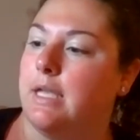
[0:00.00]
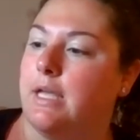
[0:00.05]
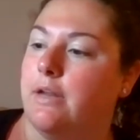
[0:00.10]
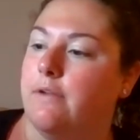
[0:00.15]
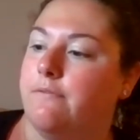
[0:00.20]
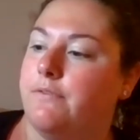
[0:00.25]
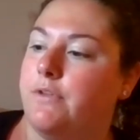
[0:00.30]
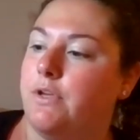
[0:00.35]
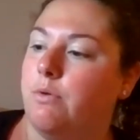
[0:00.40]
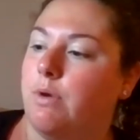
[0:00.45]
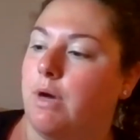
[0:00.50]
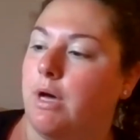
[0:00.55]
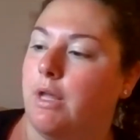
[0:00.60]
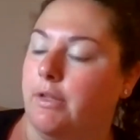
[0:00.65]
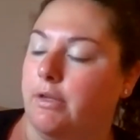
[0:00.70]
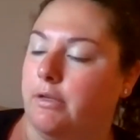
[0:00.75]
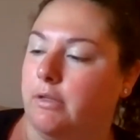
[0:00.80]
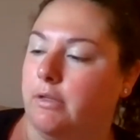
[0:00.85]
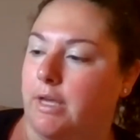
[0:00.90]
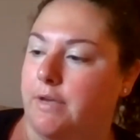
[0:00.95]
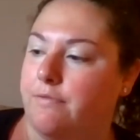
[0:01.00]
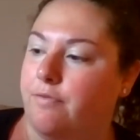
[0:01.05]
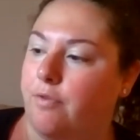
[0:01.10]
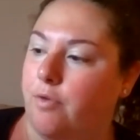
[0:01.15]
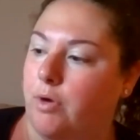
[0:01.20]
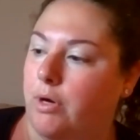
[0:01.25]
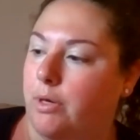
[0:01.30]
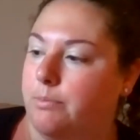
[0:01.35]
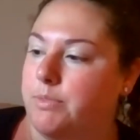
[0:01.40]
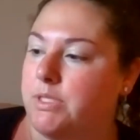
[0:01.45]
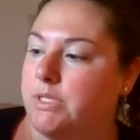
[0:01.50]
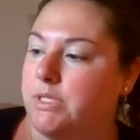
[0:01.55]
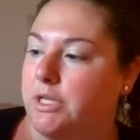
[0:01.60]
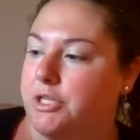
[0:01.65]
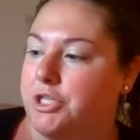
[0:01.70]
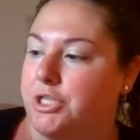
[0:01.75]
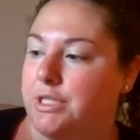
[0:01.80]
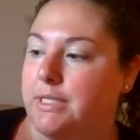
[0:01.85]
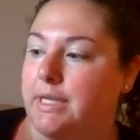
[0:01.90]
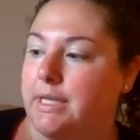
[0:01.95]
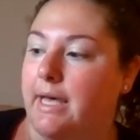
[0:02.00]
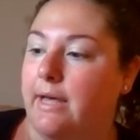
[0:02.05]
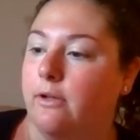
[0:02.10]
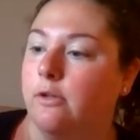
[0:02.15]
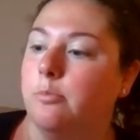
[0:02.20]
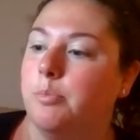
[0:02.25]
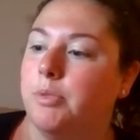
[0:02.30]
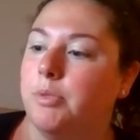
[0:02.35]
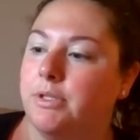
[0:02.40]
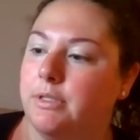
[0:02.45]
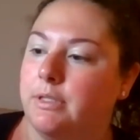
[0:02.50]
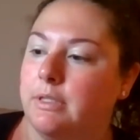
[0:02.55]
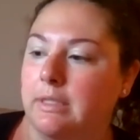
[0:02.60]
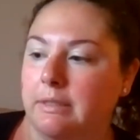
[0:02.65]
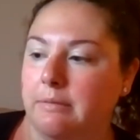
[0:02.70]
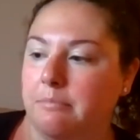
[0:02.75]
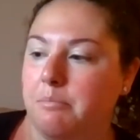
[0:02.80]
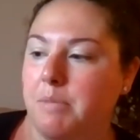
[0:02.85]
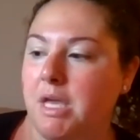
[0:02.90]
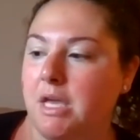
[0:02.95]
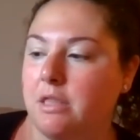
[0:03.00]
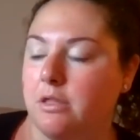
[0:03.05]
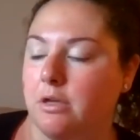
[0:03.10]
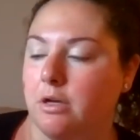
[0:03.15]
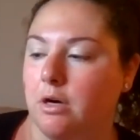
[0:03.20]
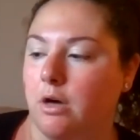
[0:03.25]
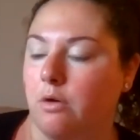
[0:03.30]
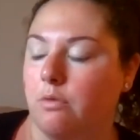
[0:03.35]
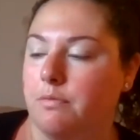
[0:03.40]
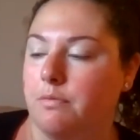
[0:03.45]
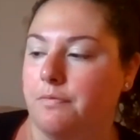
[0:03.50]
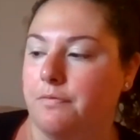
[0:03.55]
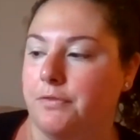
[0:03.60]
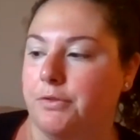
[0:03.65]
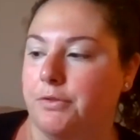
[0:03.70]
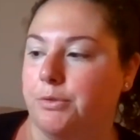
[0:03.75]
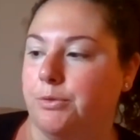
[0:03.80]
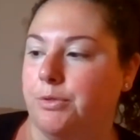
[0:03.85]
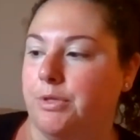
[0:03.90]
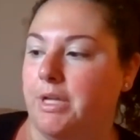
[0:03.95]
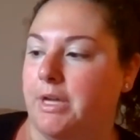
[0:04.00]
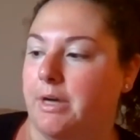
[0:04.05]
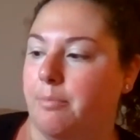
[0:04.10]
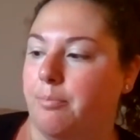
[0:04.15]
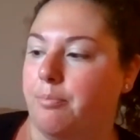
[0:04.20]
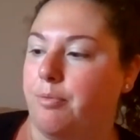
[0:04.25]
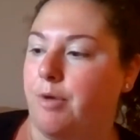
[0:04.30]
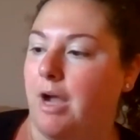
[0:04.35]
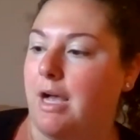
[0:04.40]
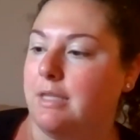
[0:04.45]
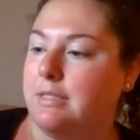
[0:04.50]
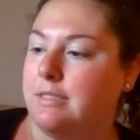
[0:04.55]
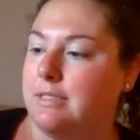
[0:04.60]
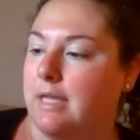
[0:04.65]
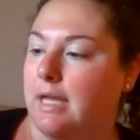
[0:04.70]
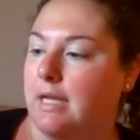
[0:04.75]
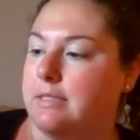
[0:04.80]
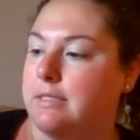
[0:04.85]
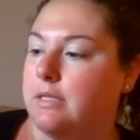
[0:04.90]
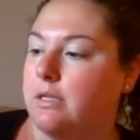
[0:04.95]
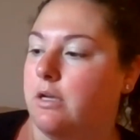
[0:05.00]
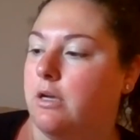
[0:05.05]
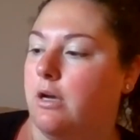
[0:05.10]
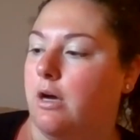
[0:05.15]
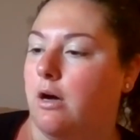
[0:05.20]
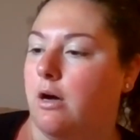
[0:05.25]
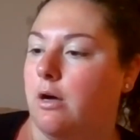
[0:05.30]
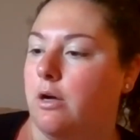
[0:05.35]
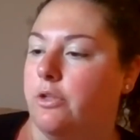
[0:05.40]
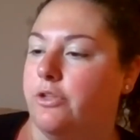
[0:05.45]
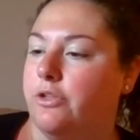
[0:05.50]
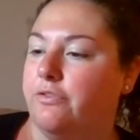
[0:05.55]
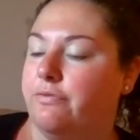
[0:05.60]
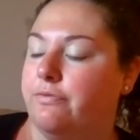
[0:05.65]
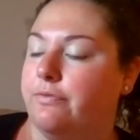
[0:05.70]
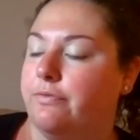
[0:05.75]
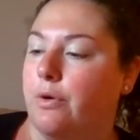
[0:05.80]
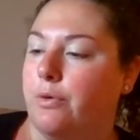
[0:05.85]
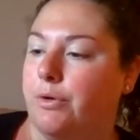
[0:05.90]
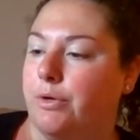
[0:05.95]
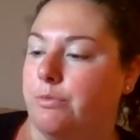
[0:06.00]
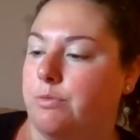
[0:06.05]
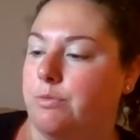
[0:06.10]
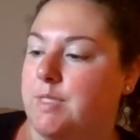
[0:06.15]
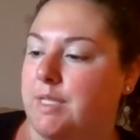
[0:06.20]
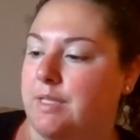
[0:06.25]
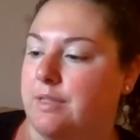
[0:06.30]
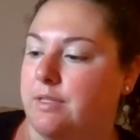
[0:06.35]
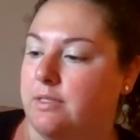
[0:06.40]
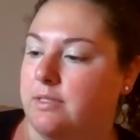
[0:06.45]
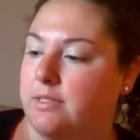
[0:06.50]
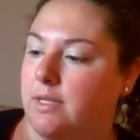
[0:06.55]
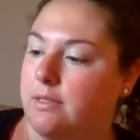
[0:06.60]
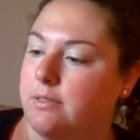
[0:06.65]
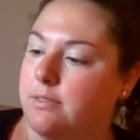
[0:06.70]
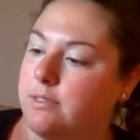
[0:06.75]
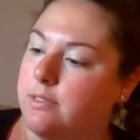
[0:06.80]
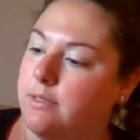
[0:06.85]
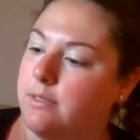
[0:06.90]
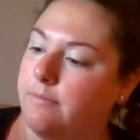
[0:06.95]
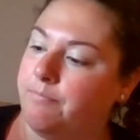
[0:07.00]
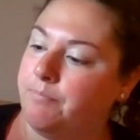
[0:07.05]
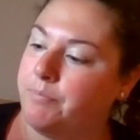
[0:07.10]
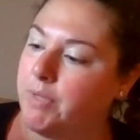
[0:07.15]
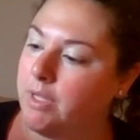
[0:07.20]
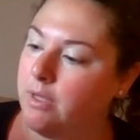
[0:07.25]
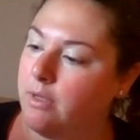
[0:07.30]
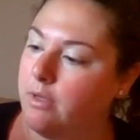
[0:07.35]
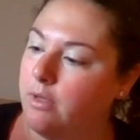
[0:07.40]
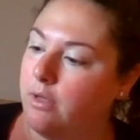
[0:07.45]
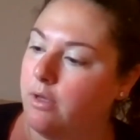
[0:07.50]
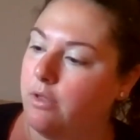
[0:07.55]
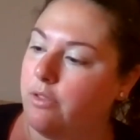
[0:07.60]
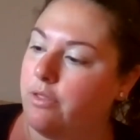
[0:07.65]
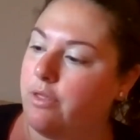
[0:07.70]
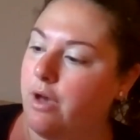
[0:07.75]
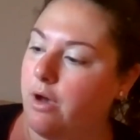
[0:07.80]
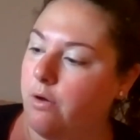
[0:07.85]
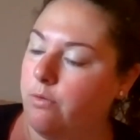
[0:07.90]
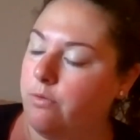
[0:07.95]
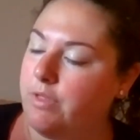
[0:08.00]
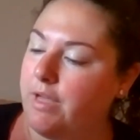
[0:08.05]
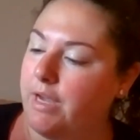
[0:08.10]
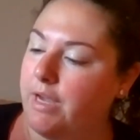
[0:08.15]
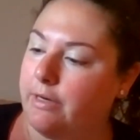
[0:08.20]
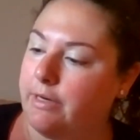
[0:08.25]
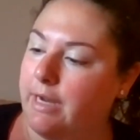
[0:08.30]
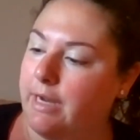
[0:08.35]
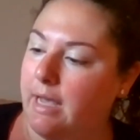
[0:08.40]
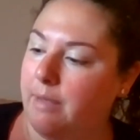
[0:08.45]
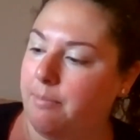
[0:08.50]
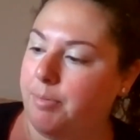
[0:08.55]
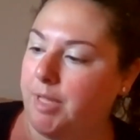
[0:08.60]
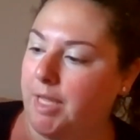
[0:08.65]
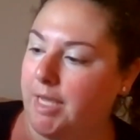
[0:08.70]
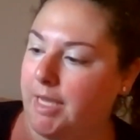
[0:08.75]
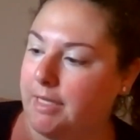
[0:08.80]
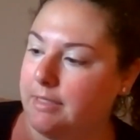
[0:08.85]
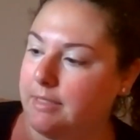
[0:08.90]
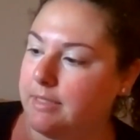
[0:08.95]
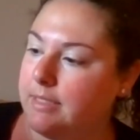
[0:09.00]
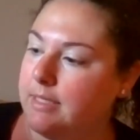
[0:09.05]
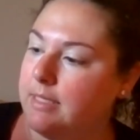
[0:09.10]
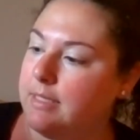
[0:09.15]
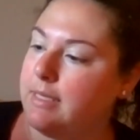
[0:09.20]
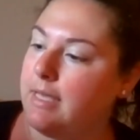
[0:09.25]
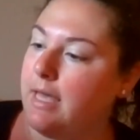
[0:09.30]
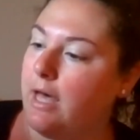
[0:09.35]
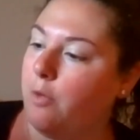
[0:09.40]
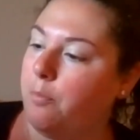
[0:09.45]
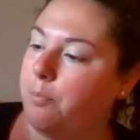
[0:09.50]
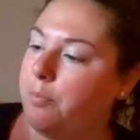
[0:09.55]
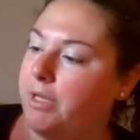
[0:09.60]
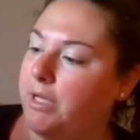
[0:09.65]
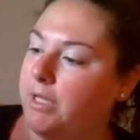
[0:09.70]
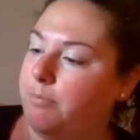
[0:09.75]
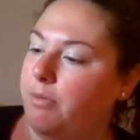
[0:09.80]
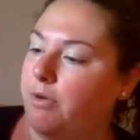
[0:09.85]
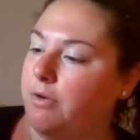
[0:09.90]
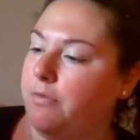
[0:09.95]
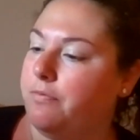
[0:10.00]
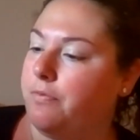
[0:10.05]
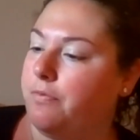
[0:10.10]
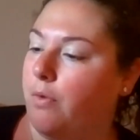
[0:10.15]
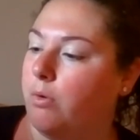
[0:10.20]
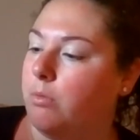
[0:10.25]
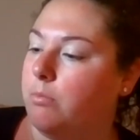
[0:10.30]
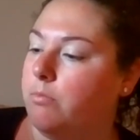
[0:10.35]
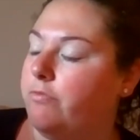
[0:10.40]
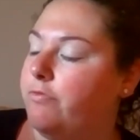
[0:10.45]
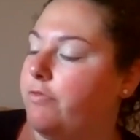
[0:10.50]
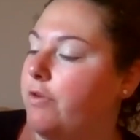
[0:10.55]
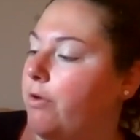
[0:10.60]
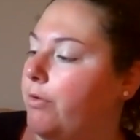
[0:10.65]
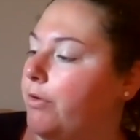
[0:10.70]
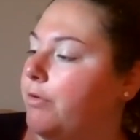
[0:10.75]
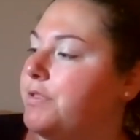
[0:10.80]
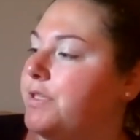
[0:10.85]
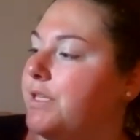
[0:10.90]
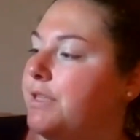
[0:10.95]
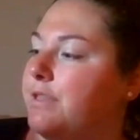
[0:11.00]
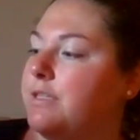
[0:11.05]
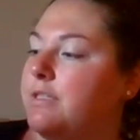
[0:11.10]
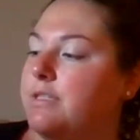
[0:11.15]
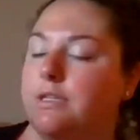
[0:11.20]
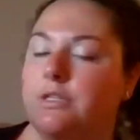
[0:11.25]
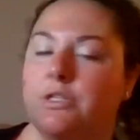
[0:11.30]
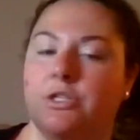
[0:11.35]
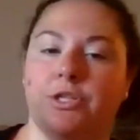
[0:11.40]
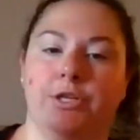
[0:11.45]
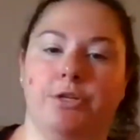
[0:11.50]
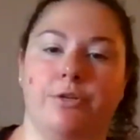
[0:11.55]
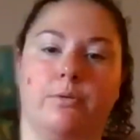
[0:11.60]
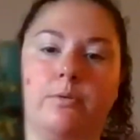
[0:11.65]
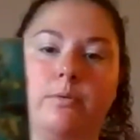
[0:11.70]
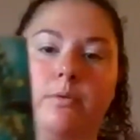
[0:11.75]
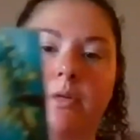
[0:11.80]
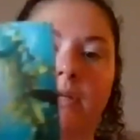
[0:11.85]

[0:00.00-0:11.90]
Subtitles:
and a few other life forms, such as kelp, make their own food in a process called photosynthesis. Though they are not plants, kelp can perform photosynthesis too.